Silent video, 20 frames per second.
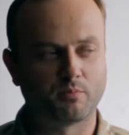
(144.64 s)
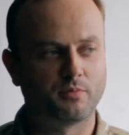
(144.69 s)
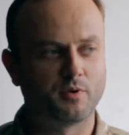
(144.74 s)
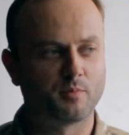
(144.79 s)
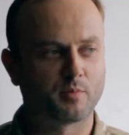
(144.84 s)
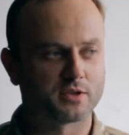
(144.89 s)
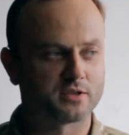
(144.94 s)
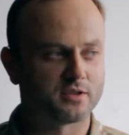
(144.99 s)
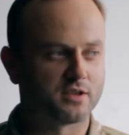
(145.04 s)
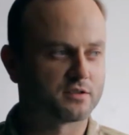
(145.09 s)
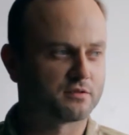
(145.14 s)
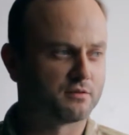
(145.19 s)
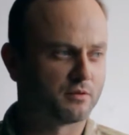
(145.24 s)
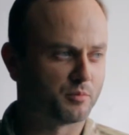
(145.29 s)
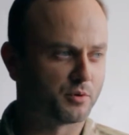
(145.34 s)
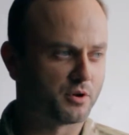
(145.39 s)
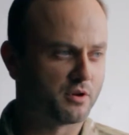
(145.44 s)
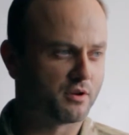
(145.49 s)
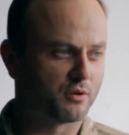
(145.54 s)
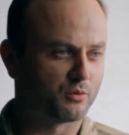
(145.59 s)
I actually
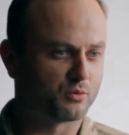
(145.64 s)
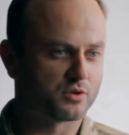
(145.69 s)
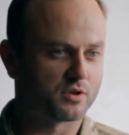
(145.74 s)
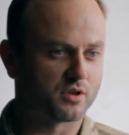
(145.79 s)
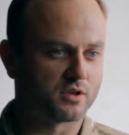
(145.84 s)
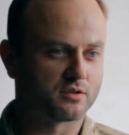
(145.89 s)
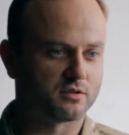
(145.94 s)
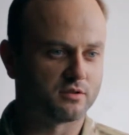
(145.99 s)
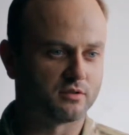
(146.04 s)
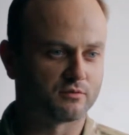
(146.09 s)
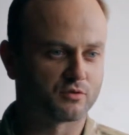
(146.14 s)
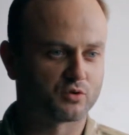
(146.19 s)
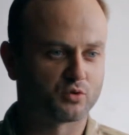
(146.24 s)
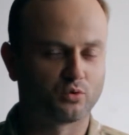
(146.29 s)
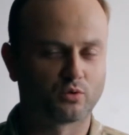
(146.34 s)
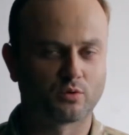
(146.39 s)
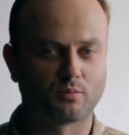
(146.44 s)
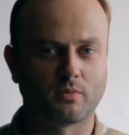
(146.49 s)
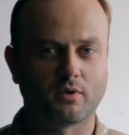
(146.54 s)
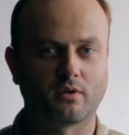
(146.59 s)
took part in a
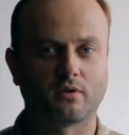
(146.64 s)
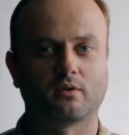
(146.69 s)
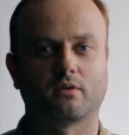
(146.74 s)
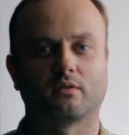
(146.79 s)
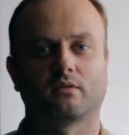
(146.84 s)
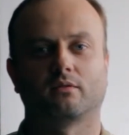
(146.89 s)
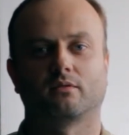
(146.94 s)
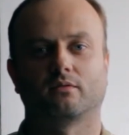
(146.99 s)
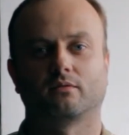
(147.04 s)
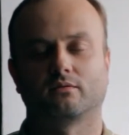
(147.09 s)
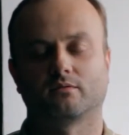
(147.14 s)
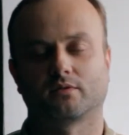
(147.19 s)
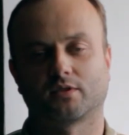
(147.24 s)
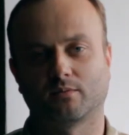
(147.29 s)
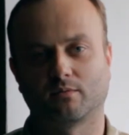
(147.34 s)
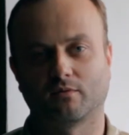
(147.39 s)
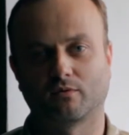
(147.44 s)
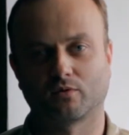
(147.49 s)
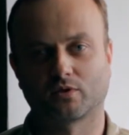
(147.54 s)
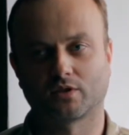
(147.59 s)
combat assault
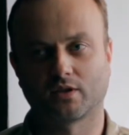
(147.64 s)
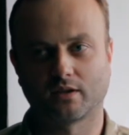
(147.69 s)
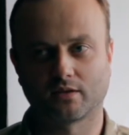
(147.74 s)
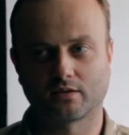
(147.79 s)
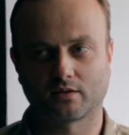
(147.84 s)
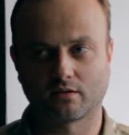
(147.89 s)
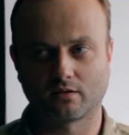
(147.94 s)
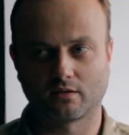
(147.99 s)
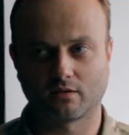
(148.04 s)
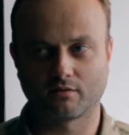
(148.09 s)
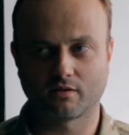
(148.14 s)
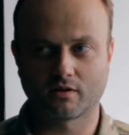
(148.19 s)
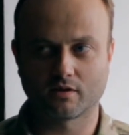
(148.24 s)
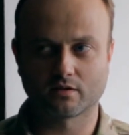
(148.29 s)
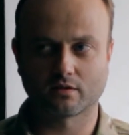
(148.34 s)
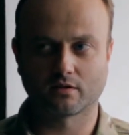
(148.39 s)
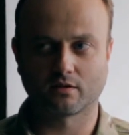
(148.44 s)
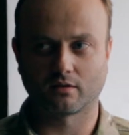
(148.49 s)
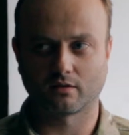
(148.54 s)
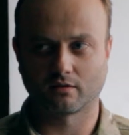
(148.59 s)
of the center of
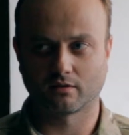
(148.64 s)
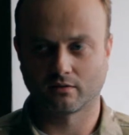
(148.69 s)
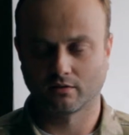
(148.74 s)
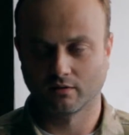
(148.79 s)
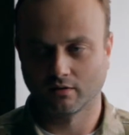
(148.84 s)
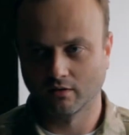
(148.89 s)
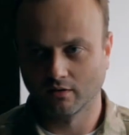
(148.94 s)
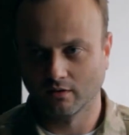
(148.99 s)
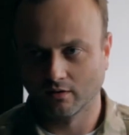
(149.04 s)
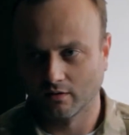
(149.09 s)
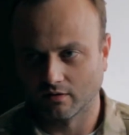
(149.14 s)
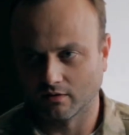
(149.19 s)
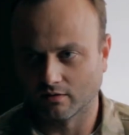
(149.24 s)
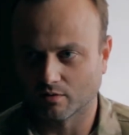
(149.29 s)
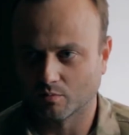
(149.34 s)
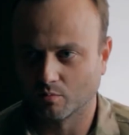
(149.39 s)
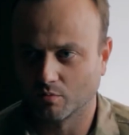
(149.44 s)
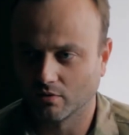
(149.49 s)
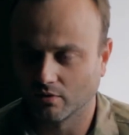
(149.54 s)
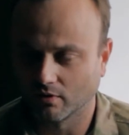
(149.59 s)
Ilovaisk.
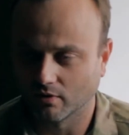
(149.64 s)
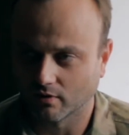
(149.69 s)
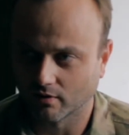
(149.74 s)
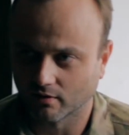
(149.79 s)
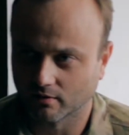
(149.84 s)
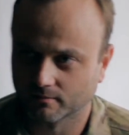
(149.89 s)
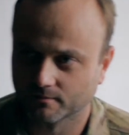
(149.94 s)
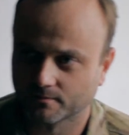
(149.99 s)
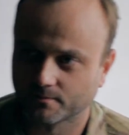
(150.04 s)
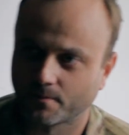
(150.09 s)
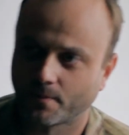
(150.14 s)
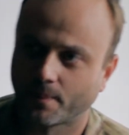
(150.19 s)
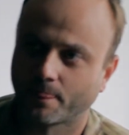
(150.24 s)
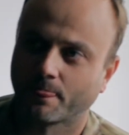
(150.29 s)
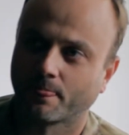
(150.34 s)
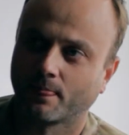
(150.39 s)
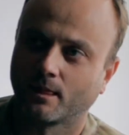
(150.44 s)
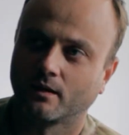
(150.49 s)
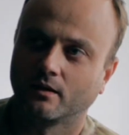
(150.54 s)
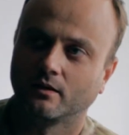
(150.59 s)
It was
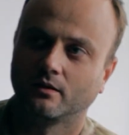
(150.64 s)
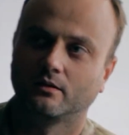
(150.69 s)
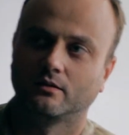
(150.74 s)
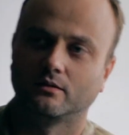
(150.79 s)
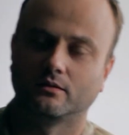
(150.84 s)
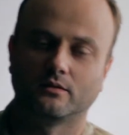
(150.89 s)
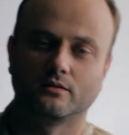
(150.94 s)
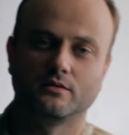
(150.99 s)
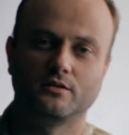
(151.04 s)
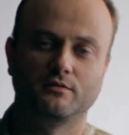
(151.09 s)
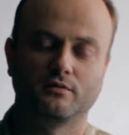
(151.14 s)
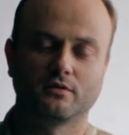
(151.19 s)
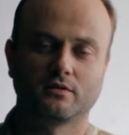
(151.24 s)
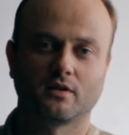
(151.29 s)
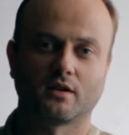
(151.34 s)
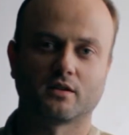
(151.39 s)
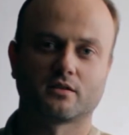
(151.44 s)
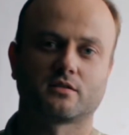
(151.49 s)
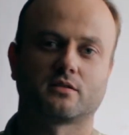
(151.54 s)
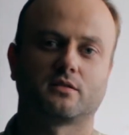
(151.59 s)
on
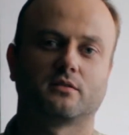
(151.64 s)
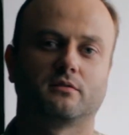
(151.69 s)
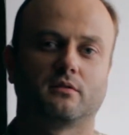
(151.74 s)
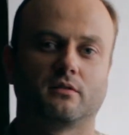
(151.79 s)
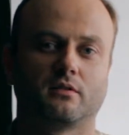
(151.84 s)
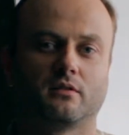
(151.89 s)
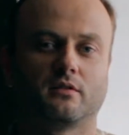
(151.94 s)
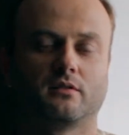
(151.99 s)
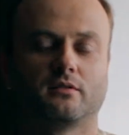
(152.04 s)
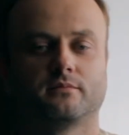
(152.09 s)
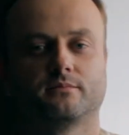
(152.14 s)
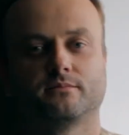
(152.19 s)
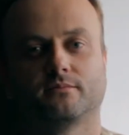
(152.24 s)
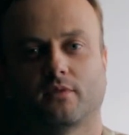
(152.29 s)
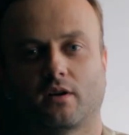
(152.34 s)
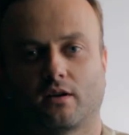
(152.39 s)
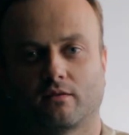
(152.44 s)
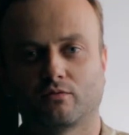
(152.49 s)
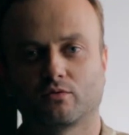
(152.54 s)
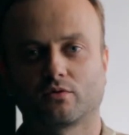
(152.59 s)
August
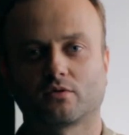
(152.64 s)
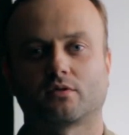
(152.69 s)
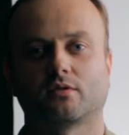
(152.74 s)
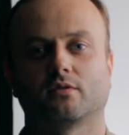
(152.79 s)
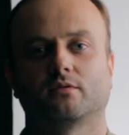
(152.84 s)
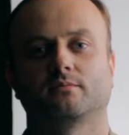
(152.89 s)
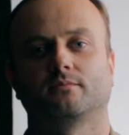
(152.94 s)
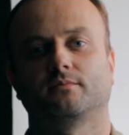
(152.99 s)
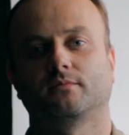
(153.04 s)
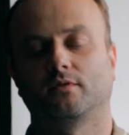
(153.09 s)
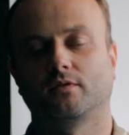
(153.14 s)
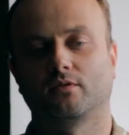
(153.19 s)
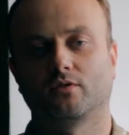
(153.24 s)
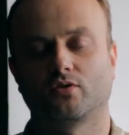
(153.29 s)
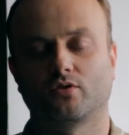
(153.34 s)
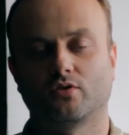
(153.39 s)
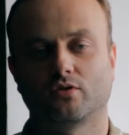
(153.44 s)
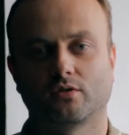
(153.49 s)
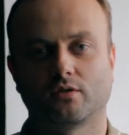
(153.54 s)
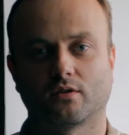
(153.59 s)
19th,
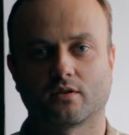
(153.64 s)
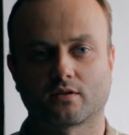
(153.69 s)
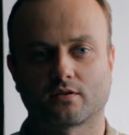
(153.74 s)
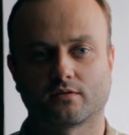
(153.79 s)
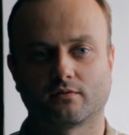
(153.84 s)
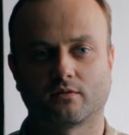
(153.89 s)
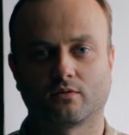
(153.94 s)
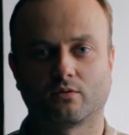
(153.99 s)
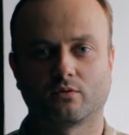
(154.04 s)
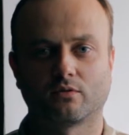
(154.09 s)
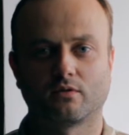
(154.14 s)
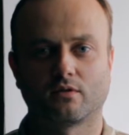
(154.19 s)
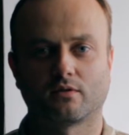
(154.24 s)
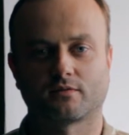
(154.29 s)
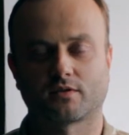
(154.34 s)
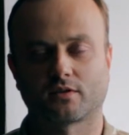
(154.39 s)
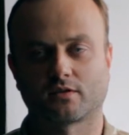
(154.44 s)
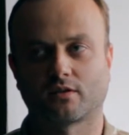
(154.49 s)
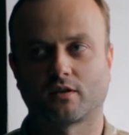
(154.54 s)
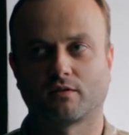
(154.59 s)
2014.
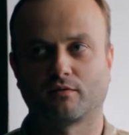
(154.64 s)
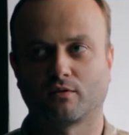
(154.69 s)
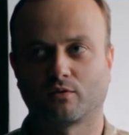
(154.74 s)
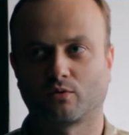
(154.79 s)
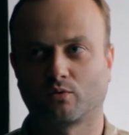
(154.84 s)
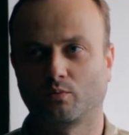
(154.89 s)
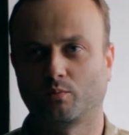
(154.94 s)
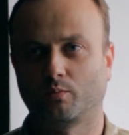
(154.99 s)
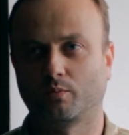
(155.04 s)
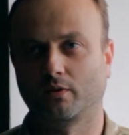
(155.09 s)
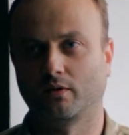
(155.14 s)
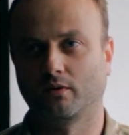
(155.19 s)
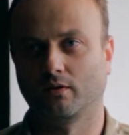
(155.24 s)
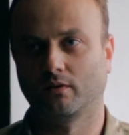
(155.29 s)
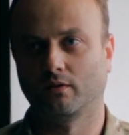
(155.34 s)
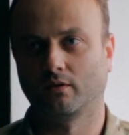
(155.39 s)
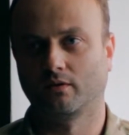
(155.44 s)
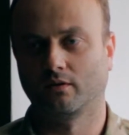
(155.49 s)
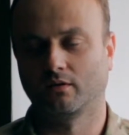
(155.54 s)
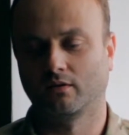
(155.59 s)
There was a
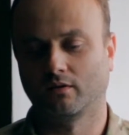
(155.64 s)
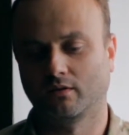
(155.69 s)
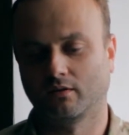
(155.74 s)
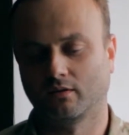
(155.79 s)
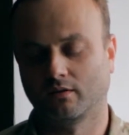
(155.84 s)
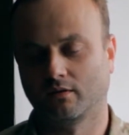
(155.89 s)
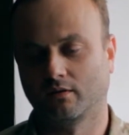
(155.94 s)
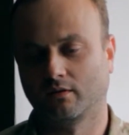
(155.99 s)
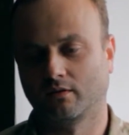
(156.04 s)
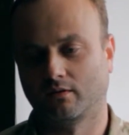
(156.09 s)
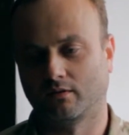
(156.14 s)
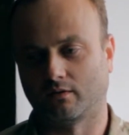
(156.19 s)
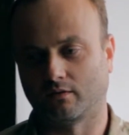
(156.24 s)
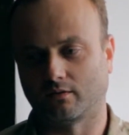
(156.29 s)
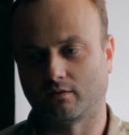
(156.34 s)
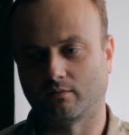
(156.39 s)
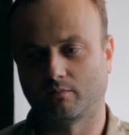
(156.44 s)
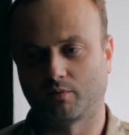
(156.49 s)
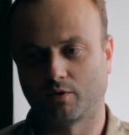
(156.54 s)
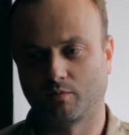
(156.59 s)
group of
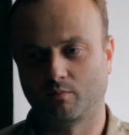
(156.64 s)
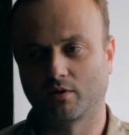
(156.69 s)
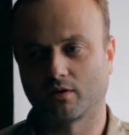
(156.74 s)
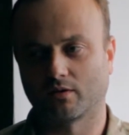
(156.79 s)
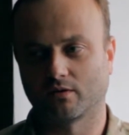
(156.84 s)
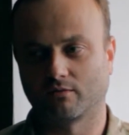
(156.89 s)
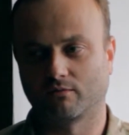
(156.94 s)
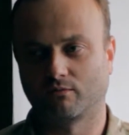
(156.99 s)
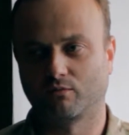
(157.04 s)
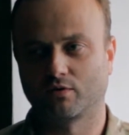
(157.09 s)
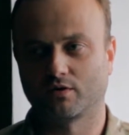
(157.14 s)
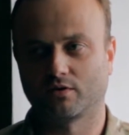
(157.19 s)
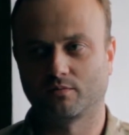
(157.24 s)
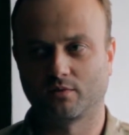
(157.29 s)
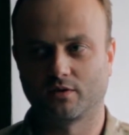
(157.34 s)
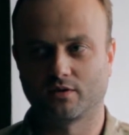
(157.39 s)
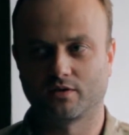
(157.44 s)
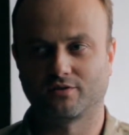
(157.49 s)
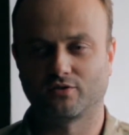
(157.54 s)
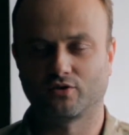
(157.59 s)
about
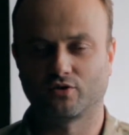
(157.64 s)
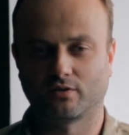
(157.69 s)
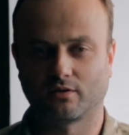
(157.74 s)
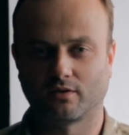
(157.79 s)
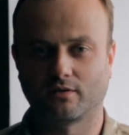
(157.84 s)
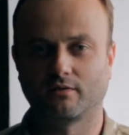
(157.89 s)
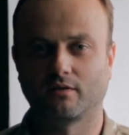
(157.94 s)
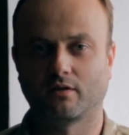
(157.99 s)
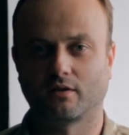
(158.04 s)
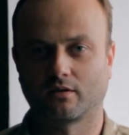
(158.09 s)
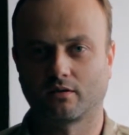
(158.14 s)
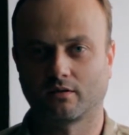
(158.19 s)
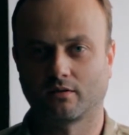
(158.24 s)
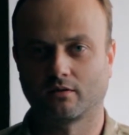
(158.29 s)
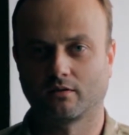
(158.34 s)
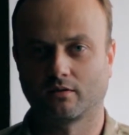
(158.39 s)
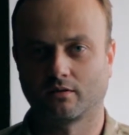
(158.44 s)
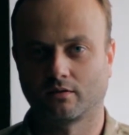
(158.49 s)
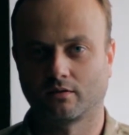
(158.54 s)
80 people.